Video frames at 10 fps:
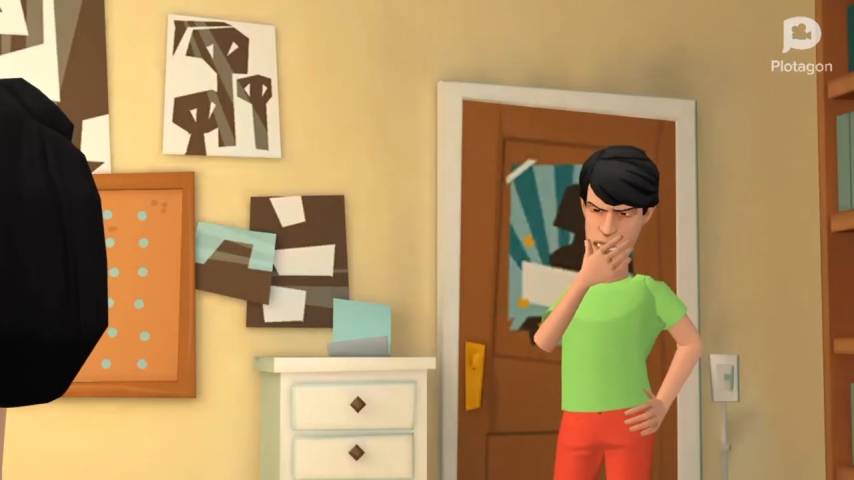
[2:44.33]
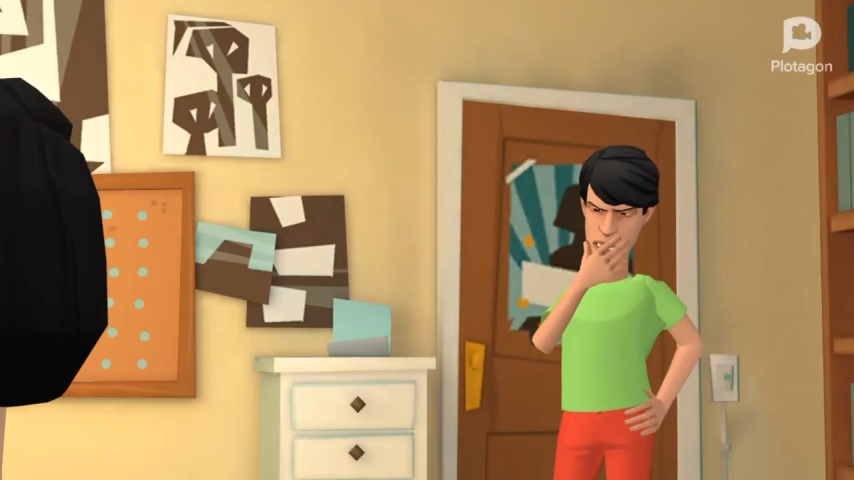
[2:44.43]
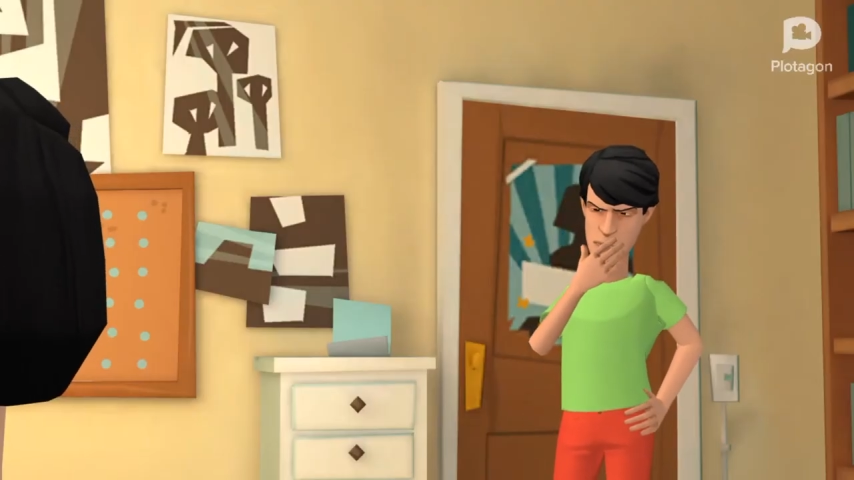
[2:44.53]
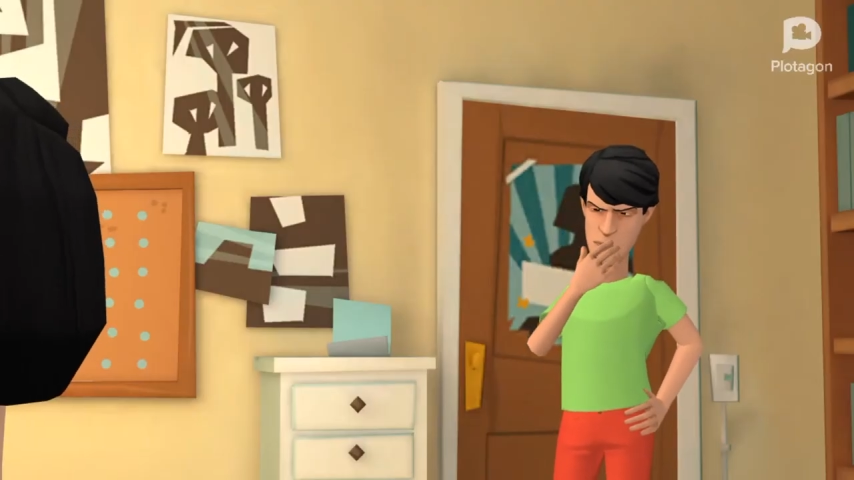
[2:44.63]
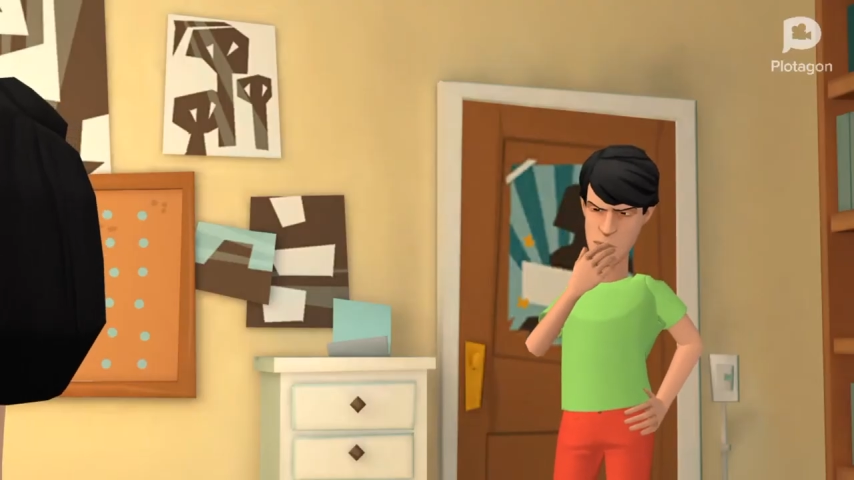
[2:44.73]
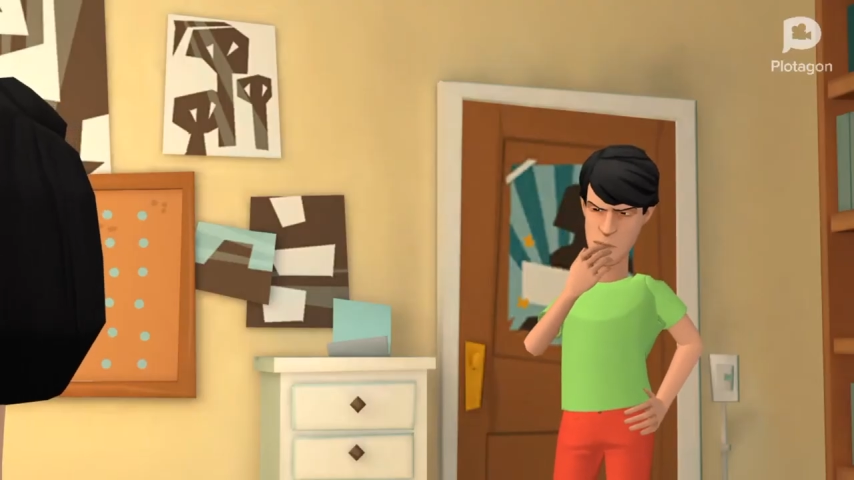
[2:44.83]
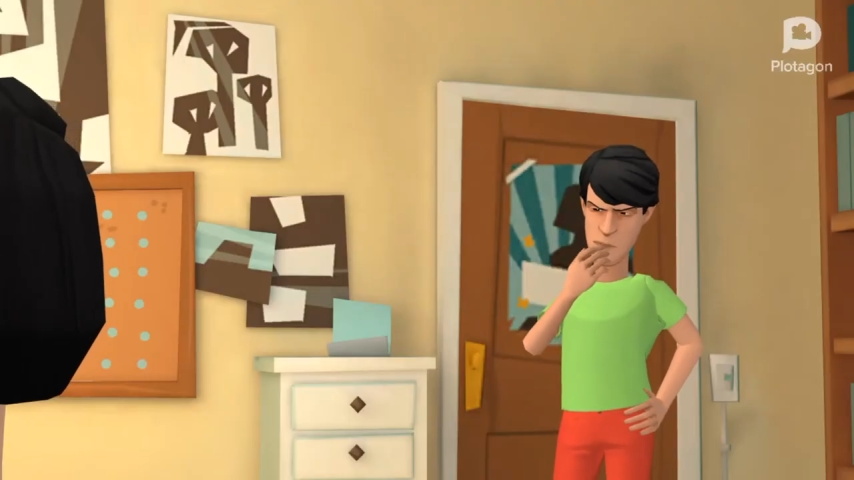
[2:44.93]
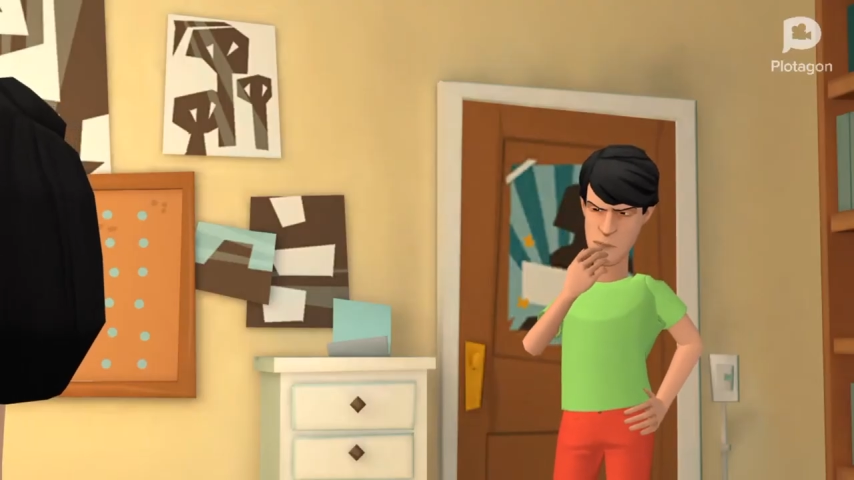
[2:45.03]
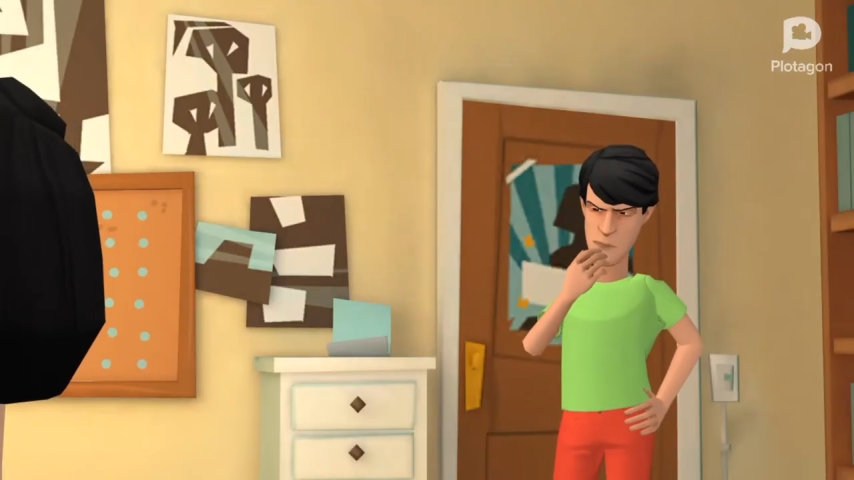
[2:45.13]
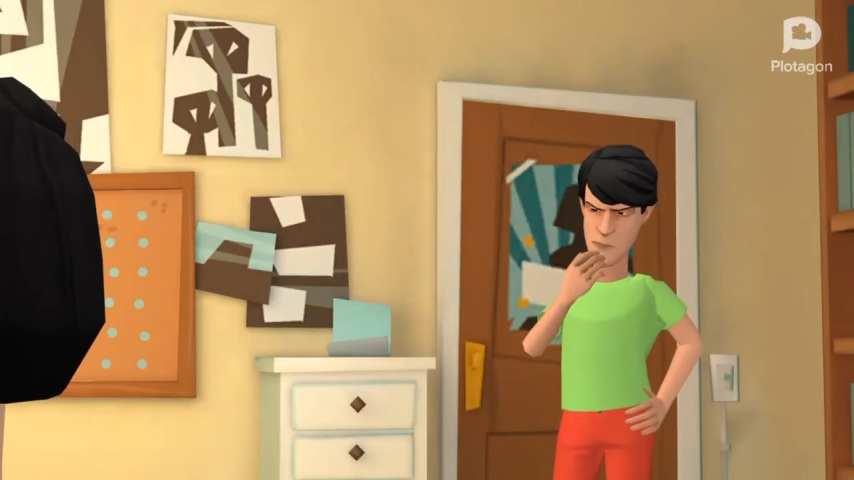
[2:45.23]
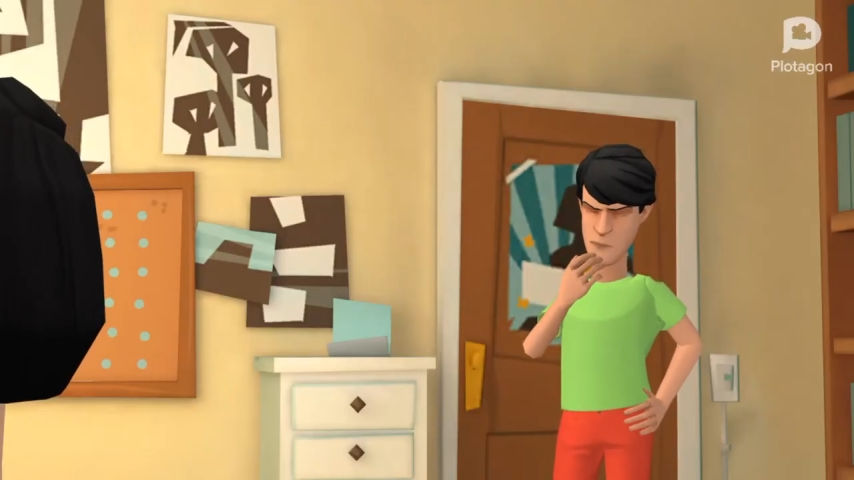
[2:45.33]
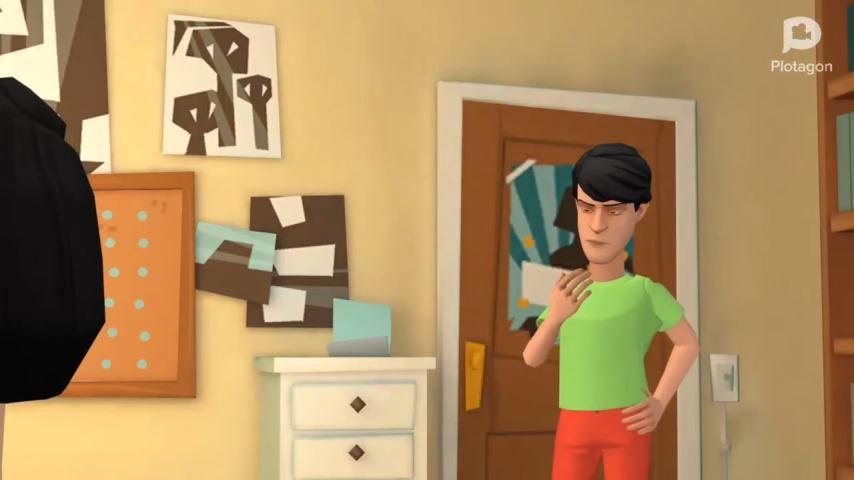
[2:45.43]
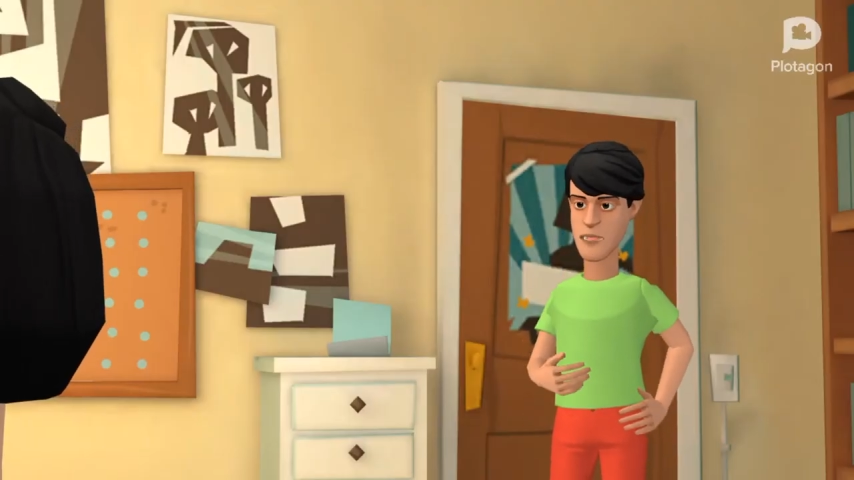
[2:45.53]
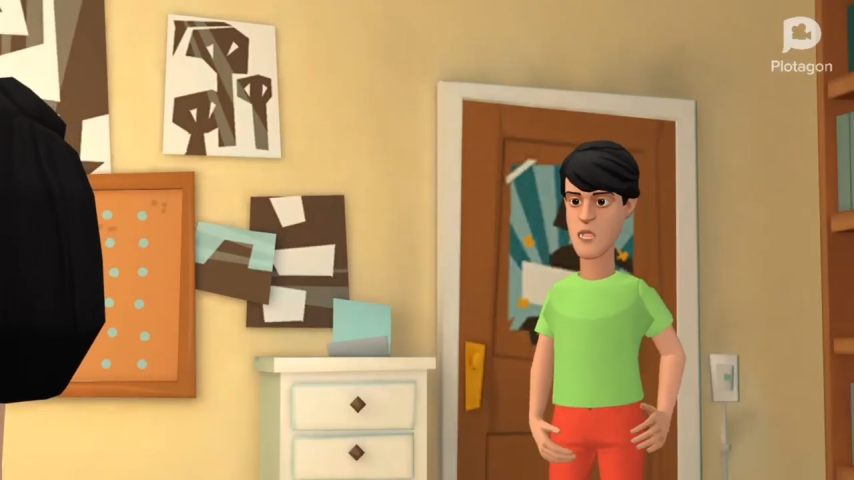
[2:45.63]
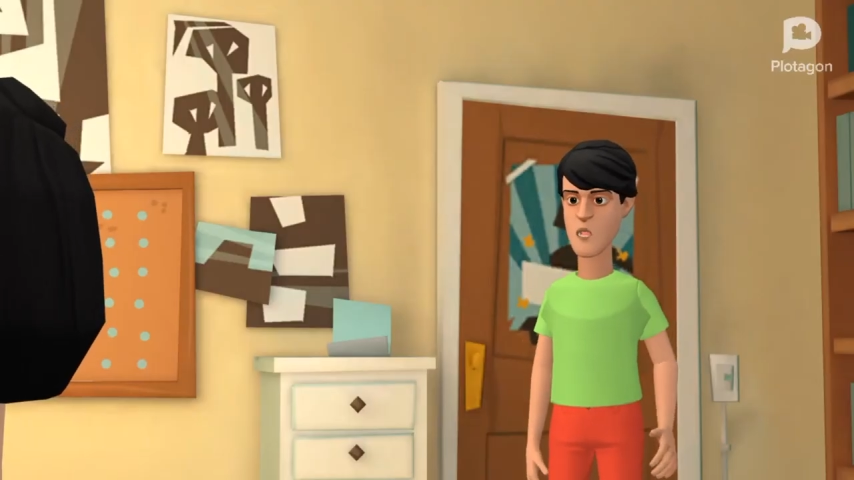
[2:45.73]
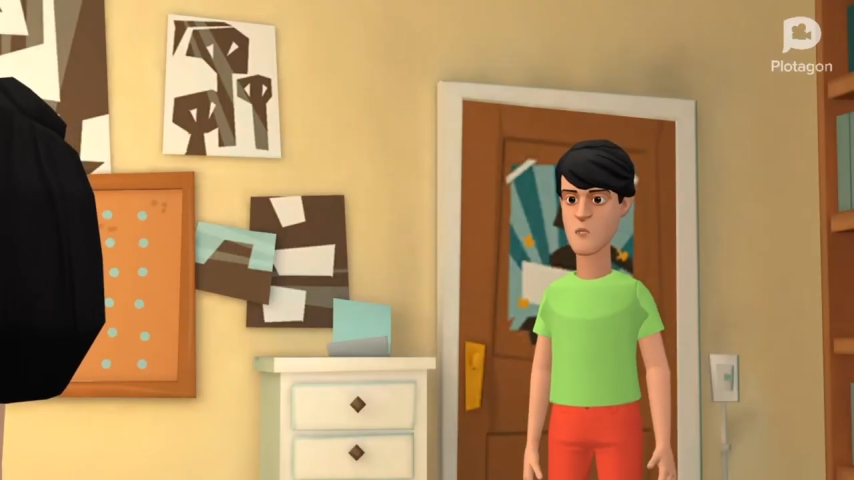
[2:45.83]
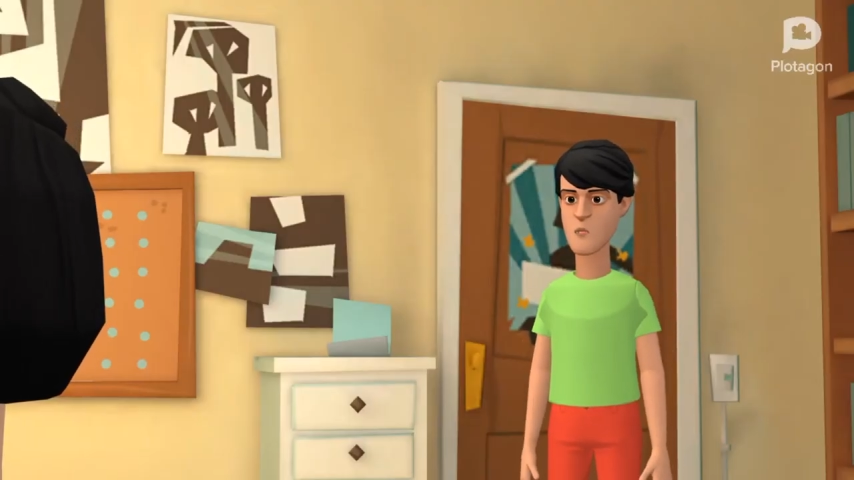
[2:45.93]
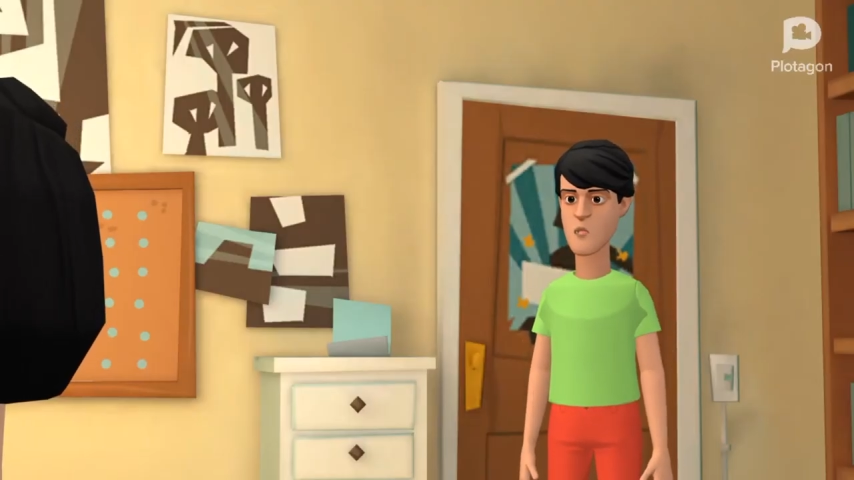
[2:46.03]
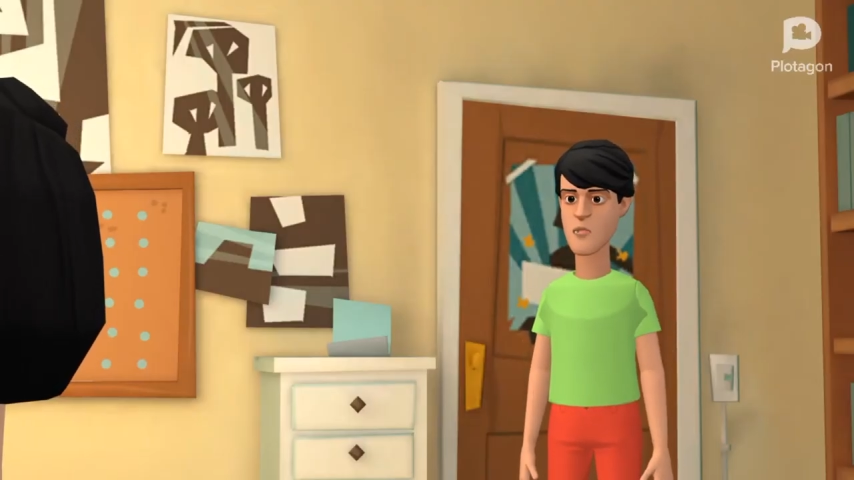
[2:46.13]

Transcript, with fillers: Maya? How you